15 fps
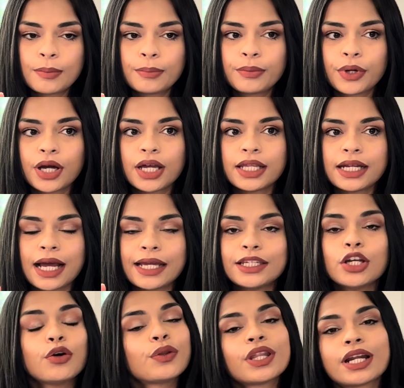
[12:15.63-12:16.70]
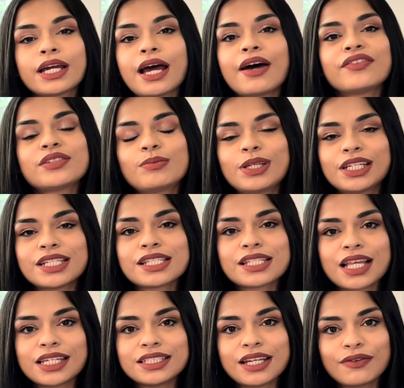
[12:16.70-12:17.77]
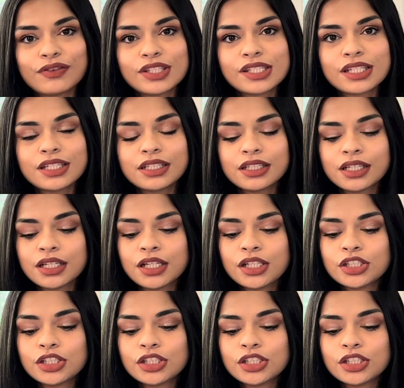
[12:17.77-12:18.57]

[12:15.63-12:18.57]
but I know that I have to be in a slight deficit.